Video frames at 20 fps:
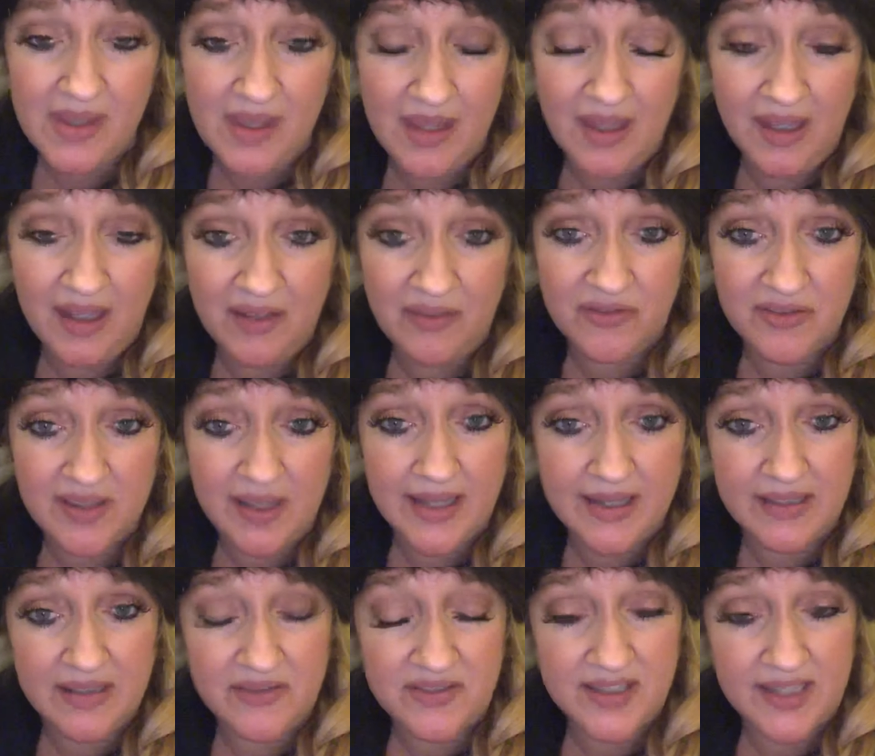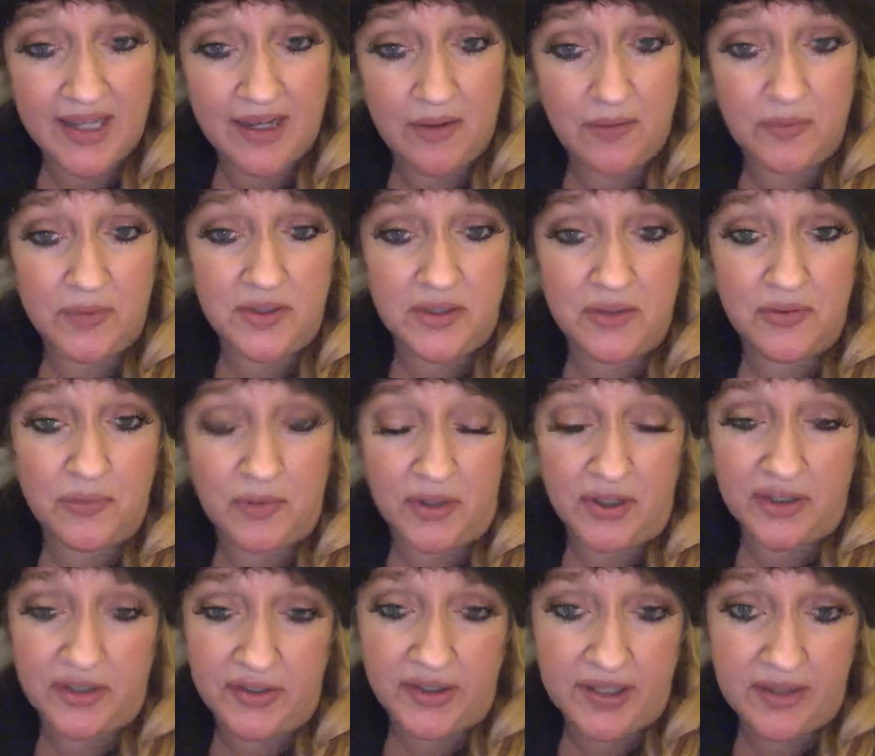if say when you were
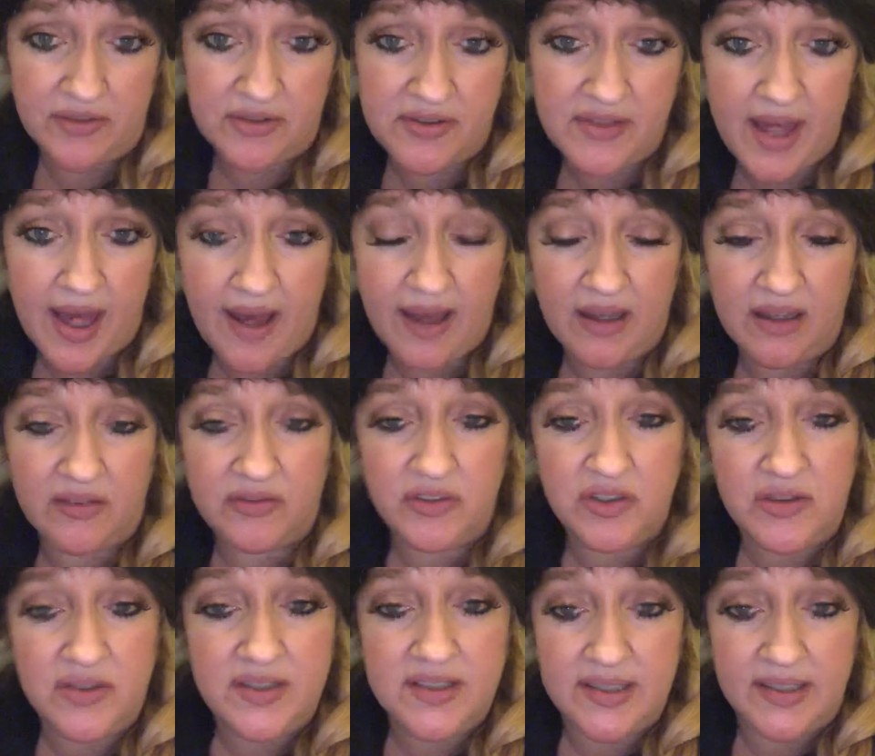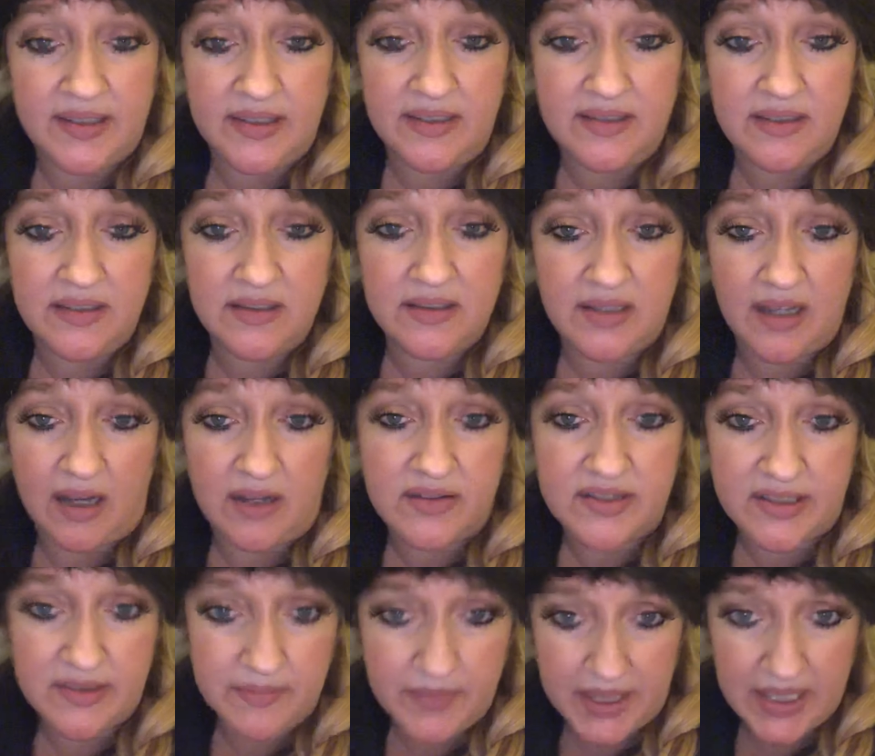going through that, if you did tell
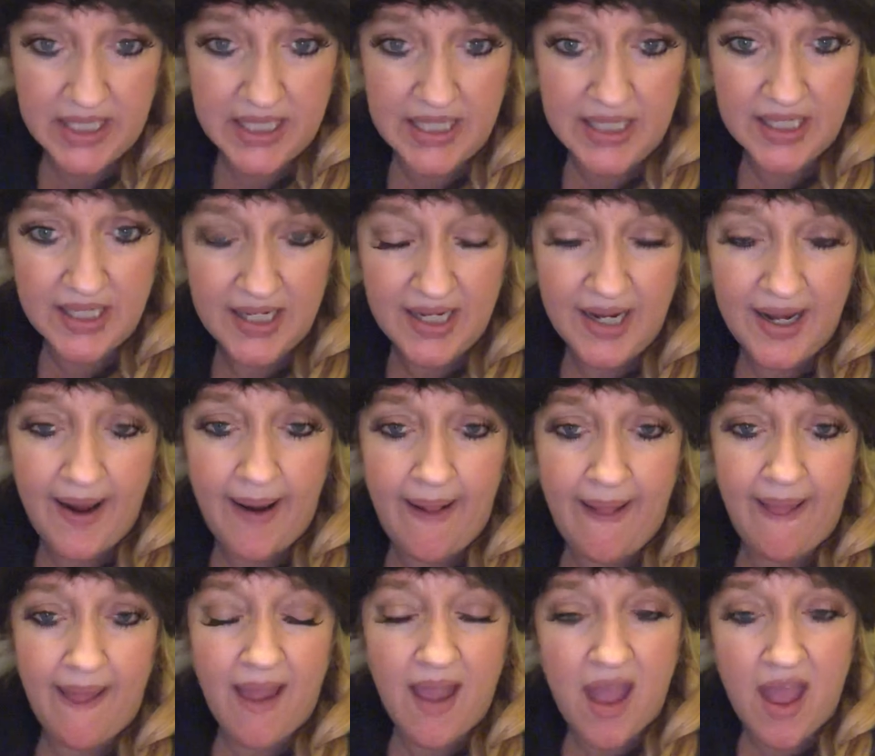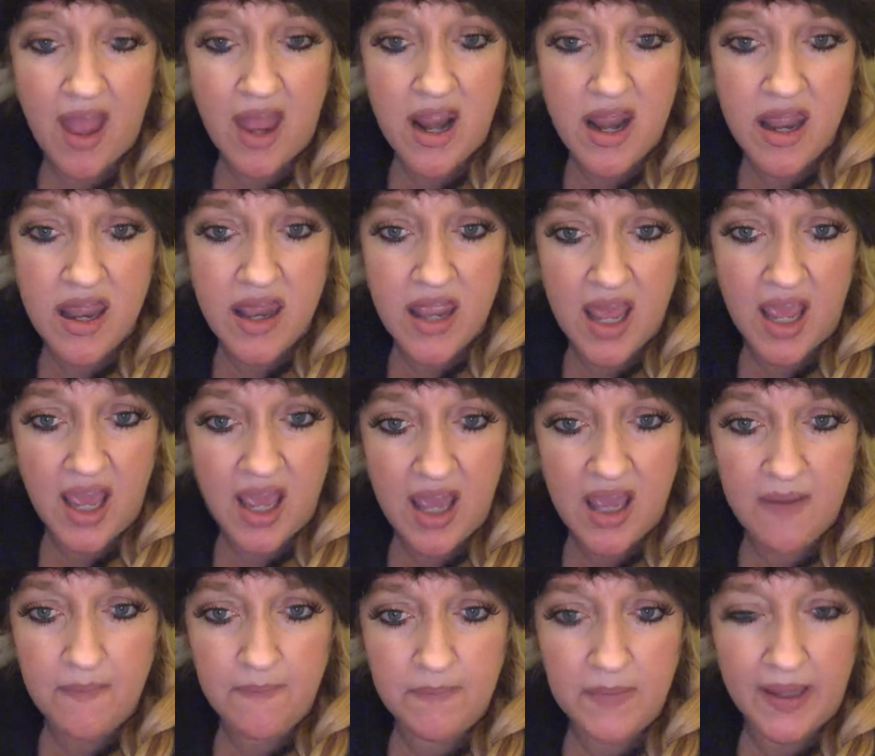somebody and
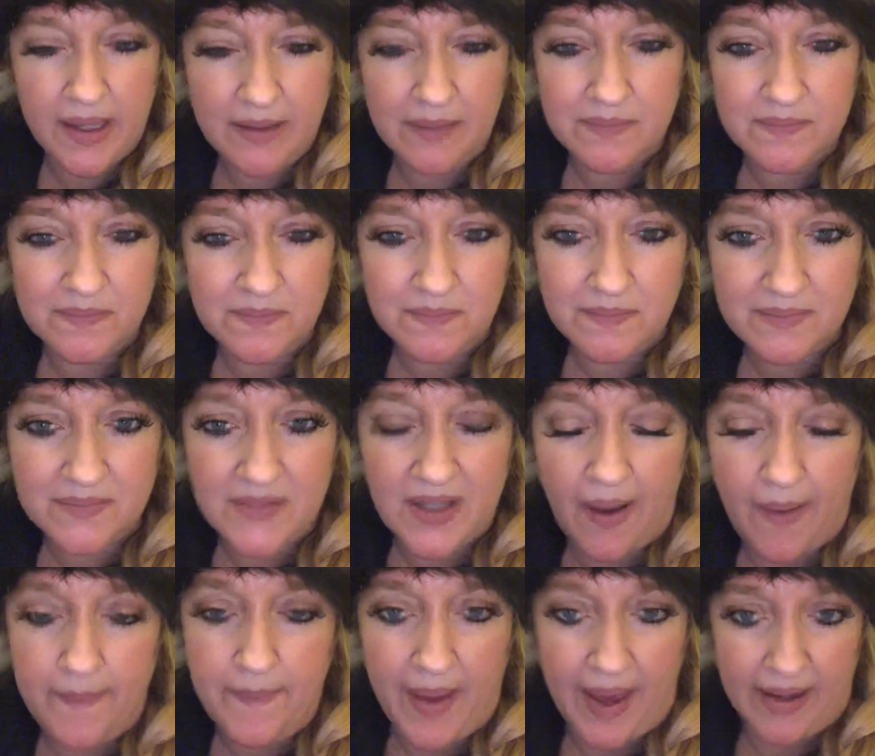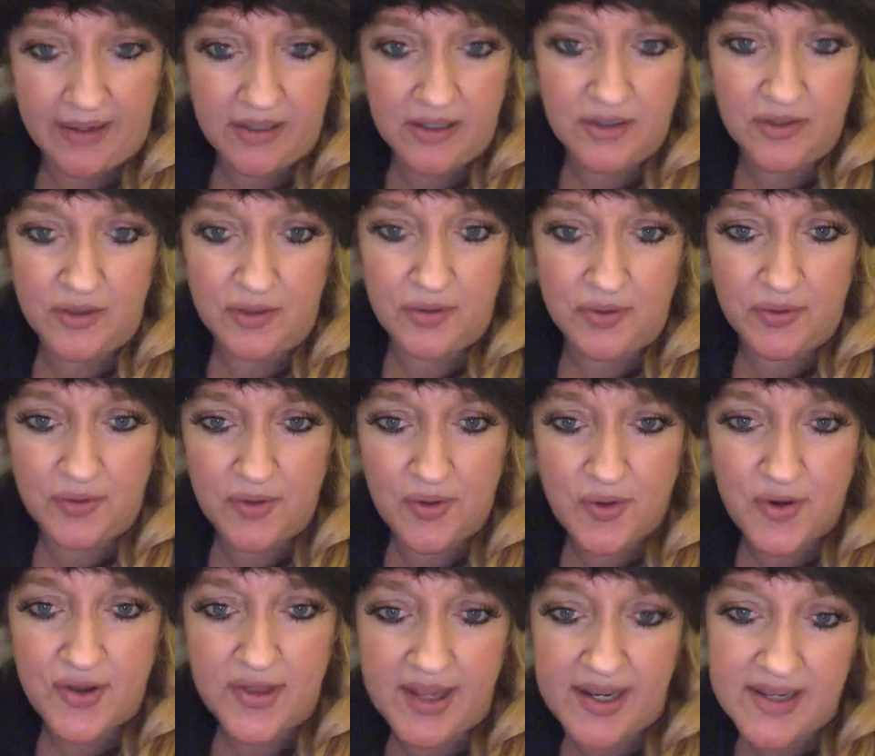they got mad at you
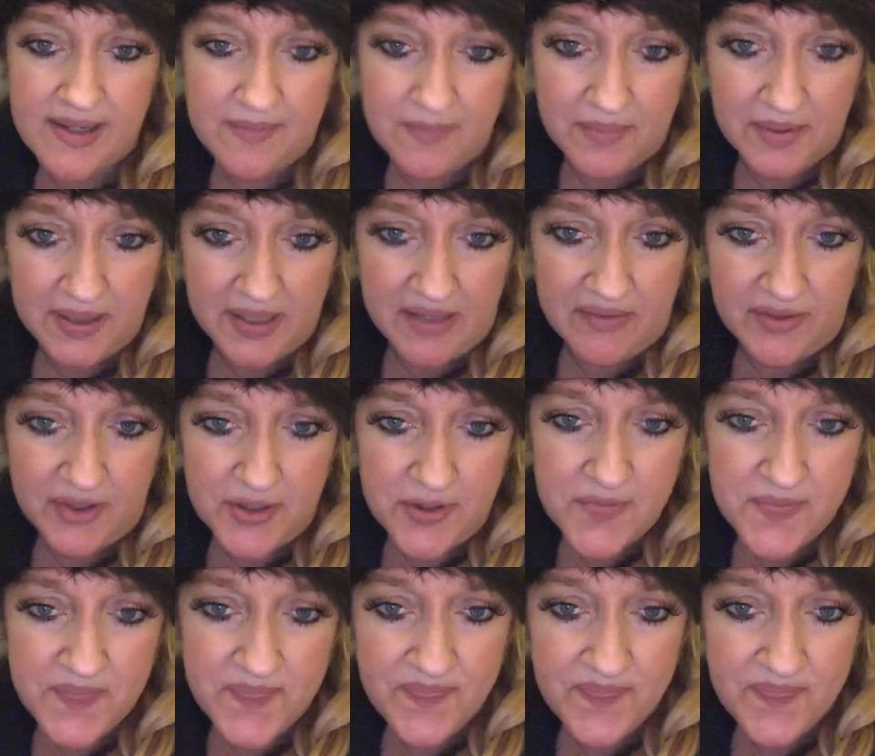or they didn't believe you,